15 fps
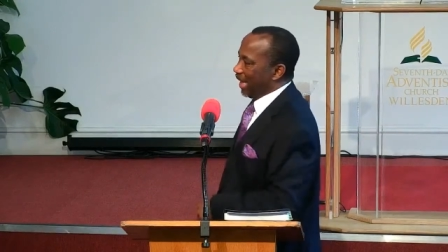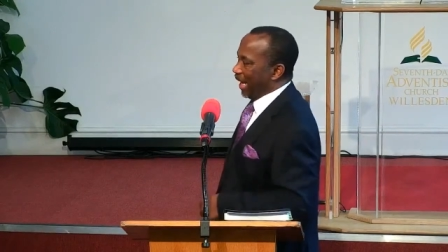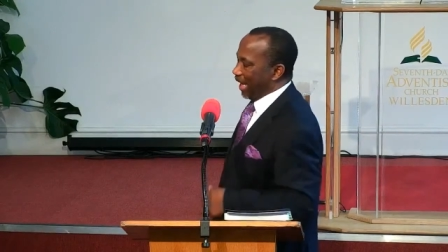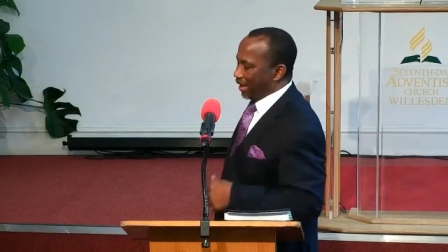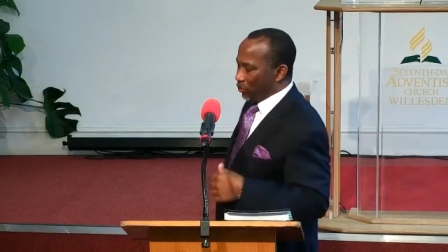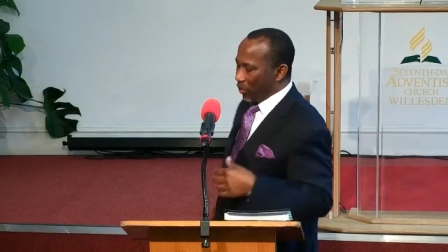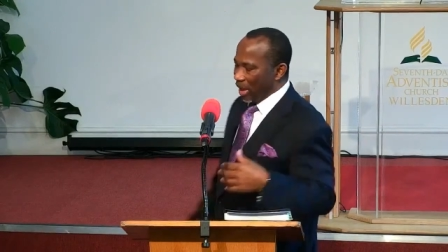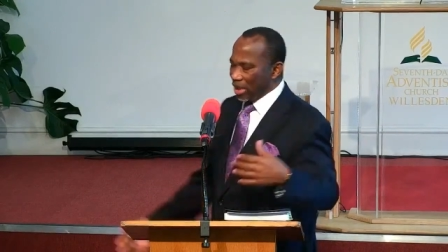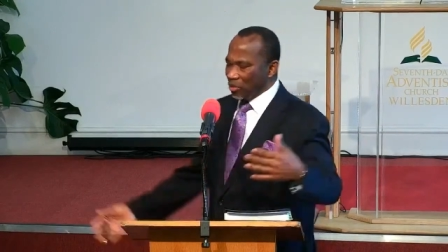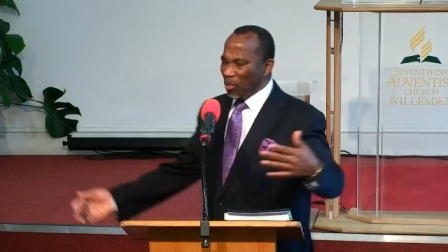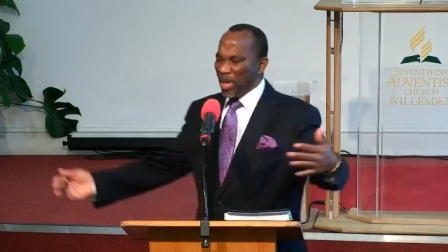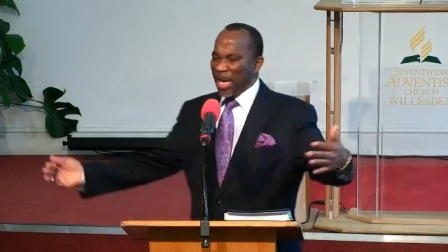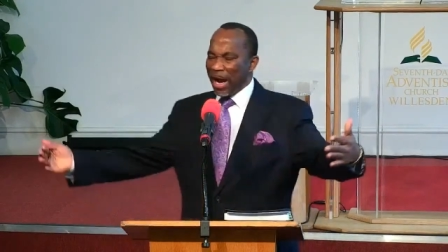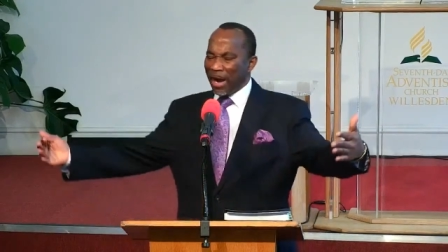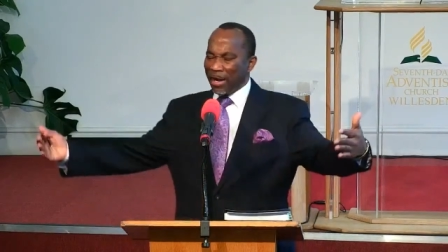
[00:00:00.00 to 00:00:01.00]
And when
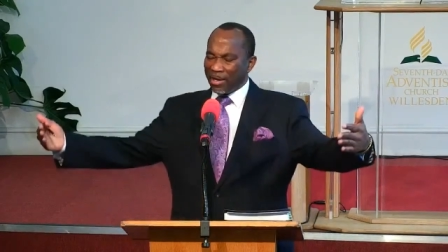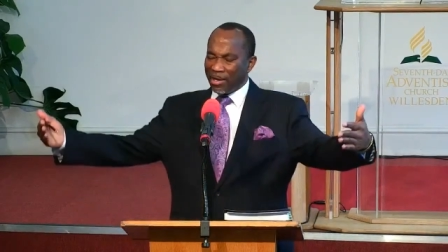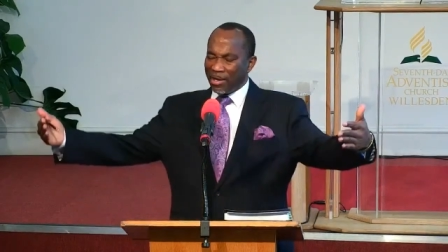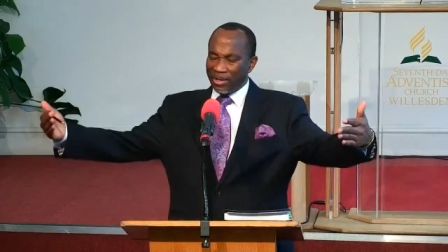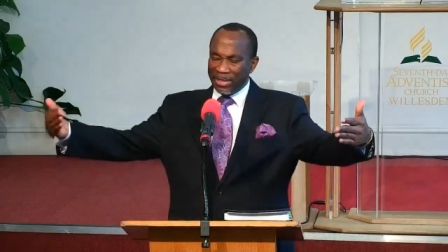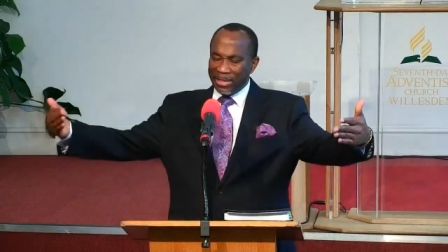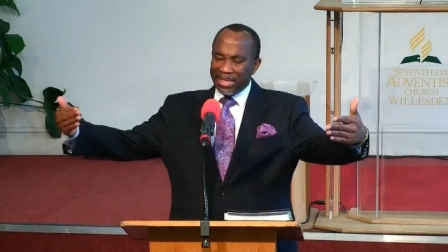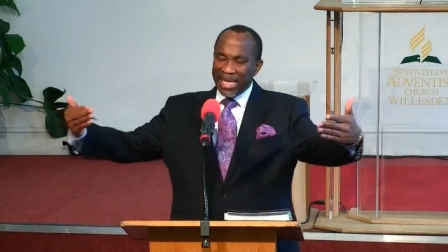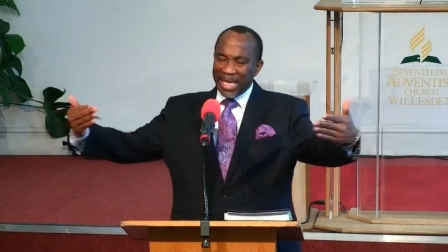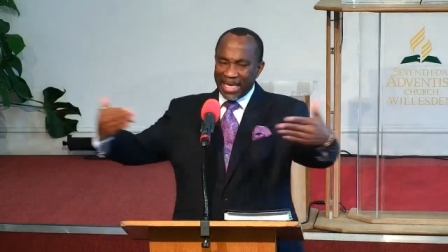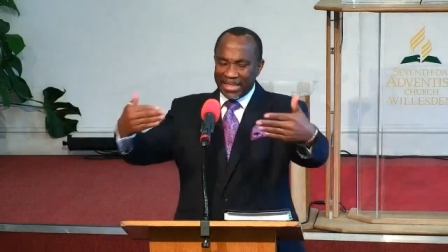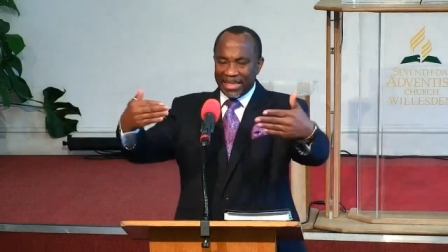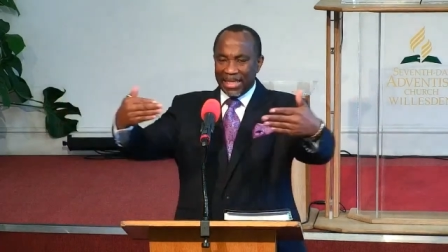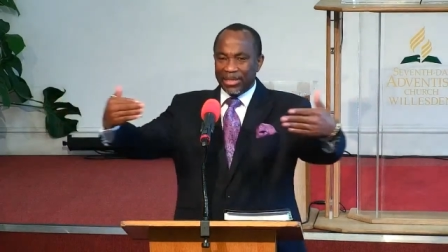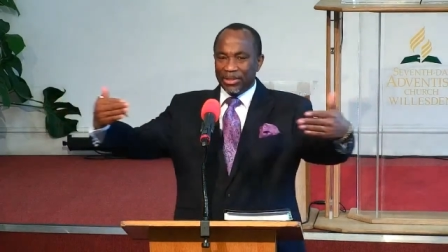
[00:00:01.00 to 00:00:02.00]
we are
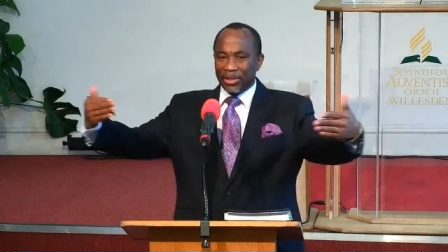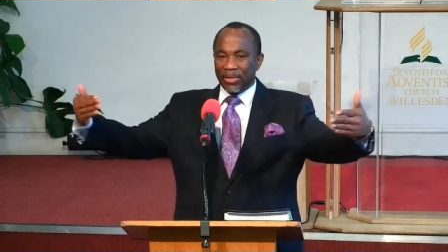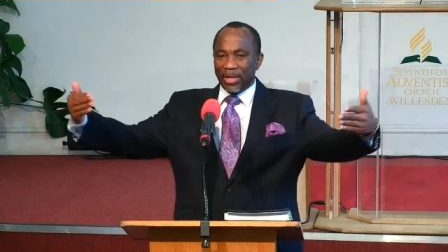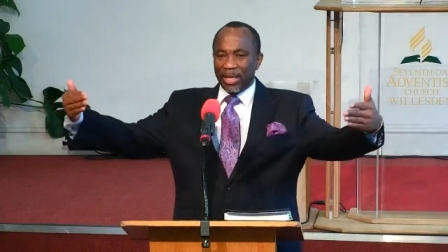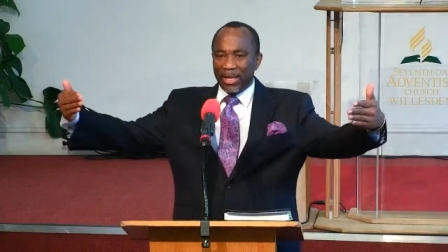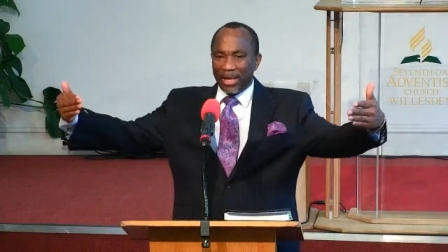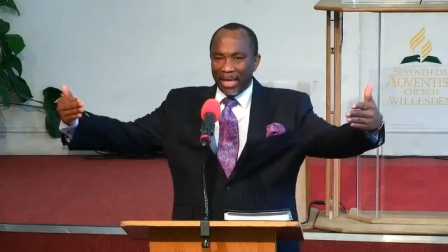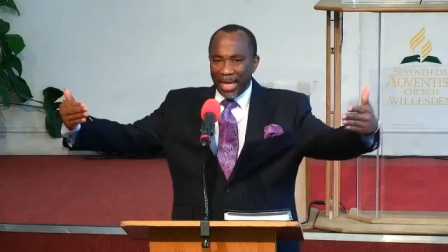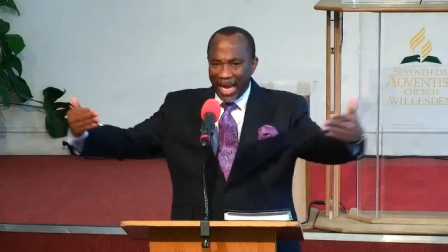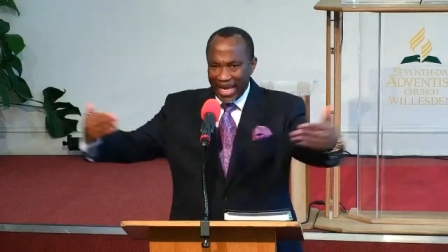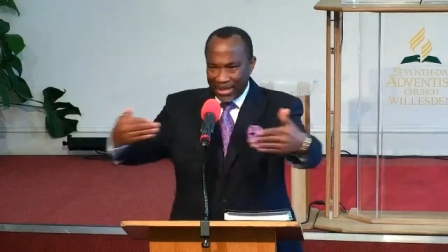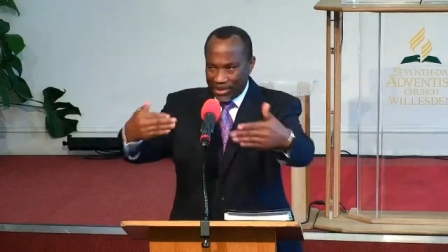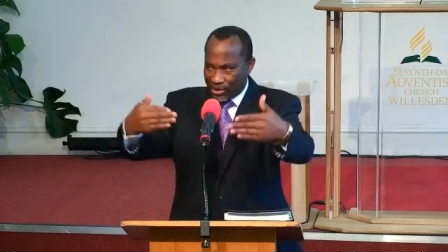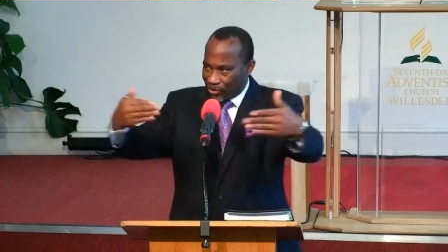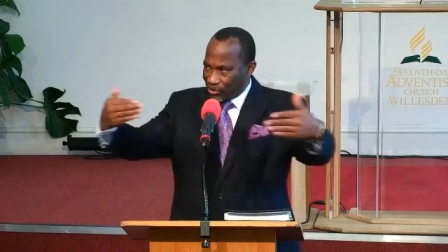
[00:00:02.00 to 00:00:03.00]
connected to the
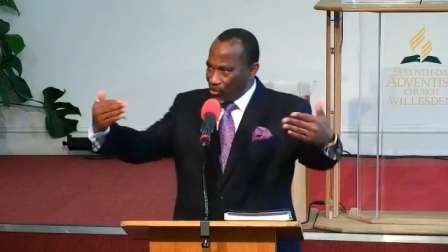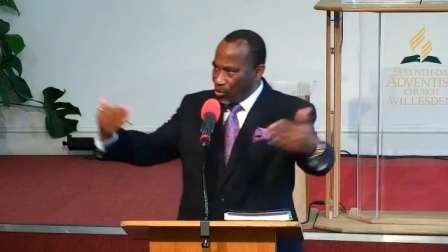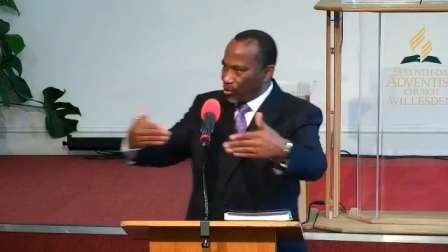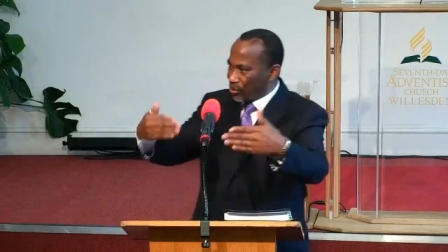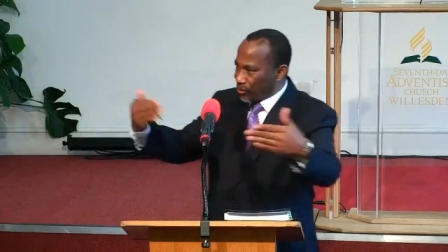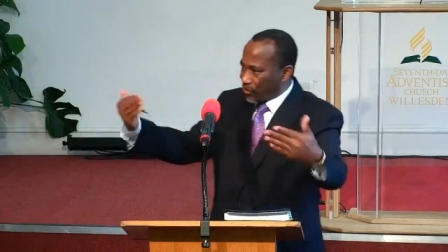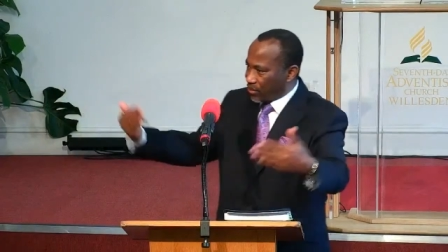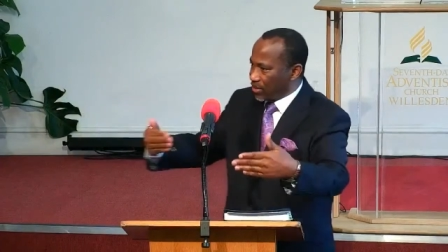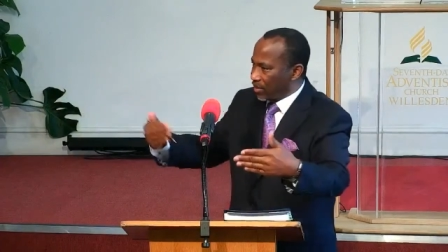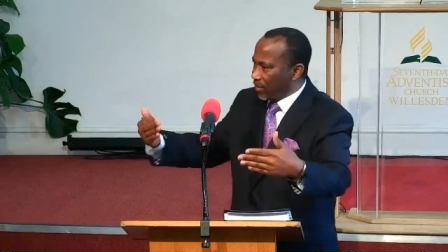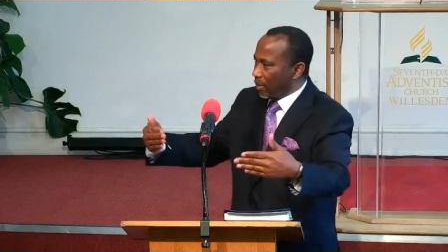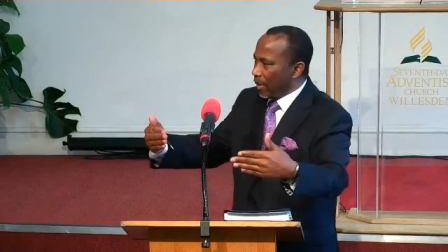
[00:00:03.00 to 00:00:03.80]
light source,